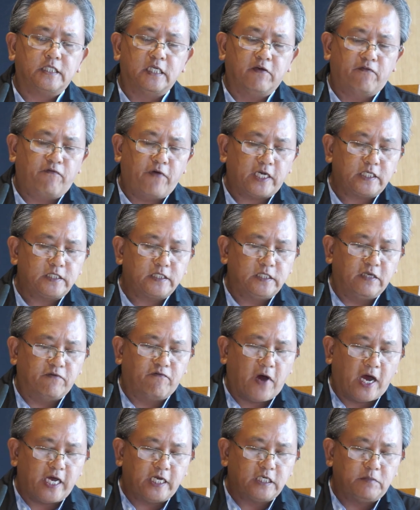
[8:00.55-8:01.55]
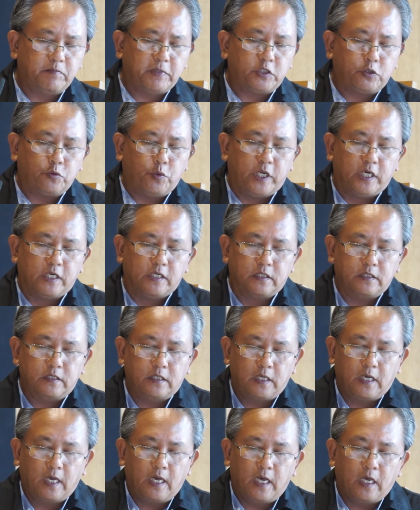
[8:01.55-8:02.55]
in effect divided between
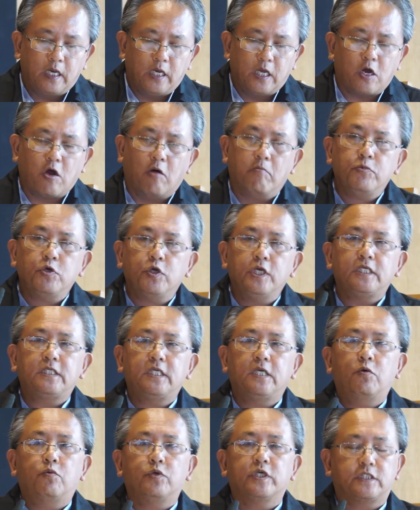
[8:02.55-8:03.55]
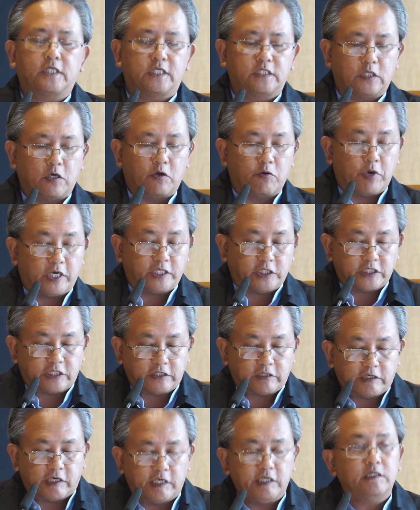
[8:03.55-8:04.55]
the community which is
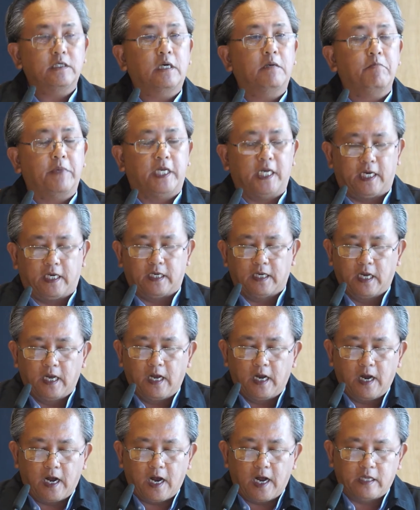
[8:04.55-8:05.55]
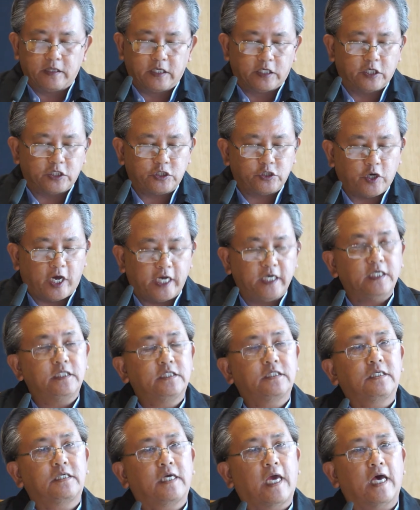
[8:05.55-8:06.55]
registered, meaning under the
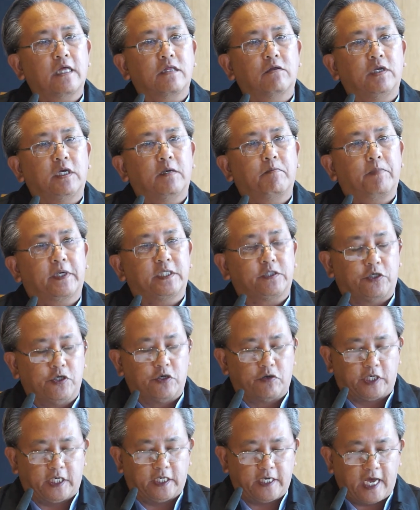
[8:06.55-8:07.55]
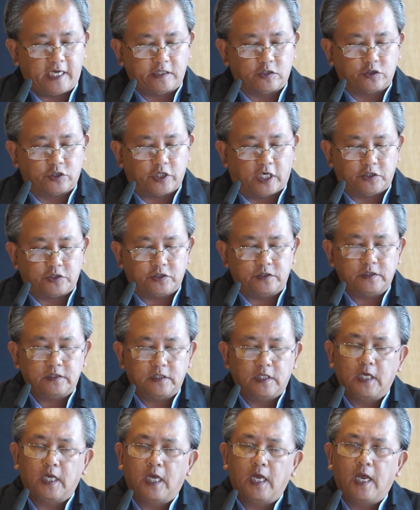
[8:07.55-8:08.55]
Chinese Catholic Patriotic Association,
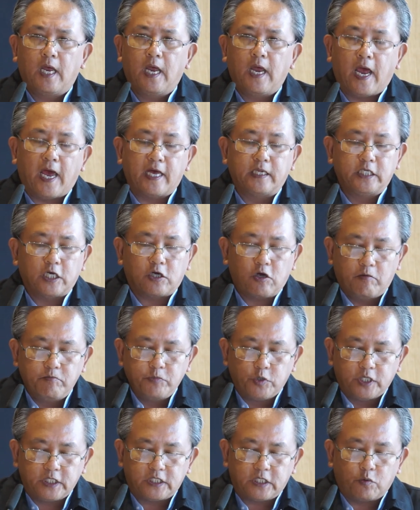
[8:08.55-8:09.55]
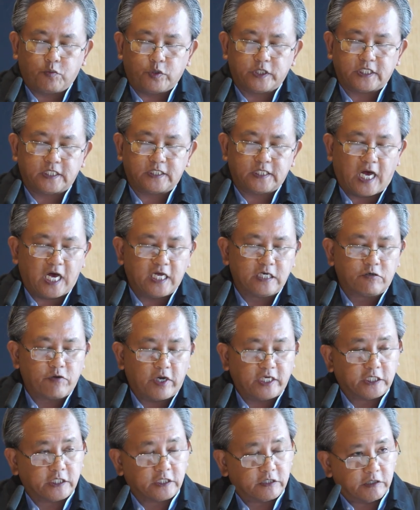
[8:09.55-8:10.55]
and the community which is
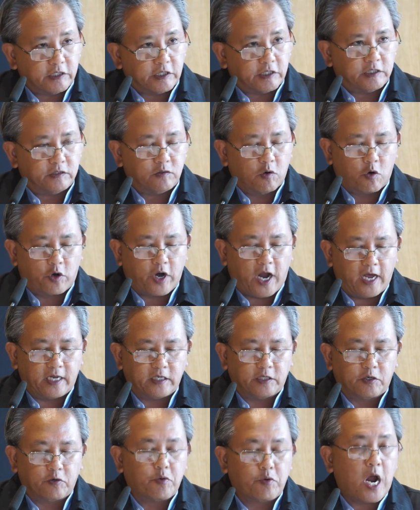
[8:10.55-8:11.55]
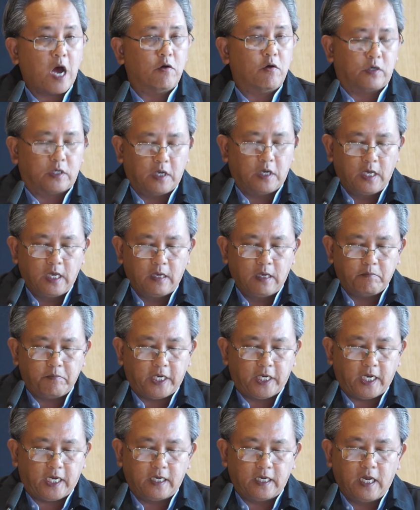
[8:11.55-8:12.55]
unregistered or underground,
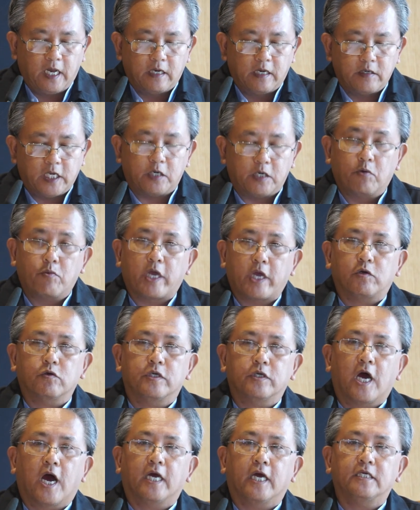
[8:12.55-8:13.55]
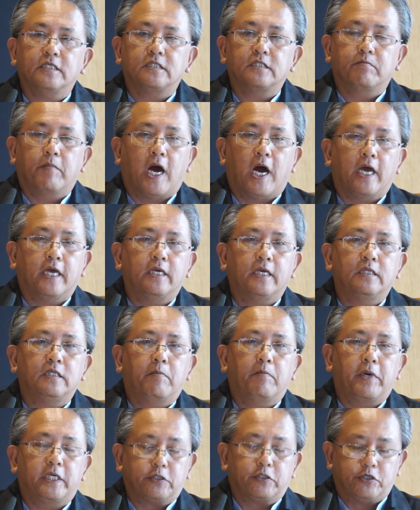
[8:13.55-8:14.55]
meaning not recognized by the
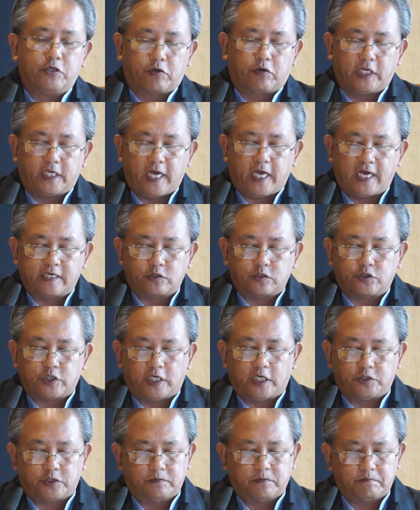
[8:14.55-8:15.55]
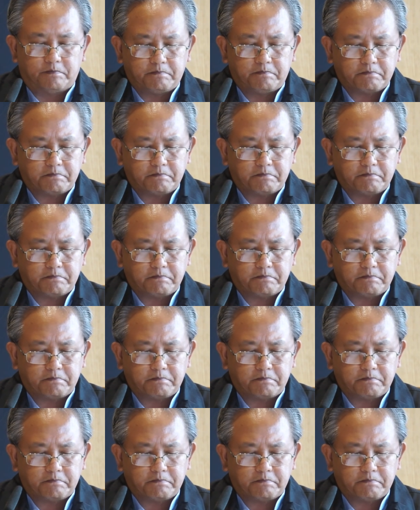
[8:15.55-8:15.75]
Patriotic Association.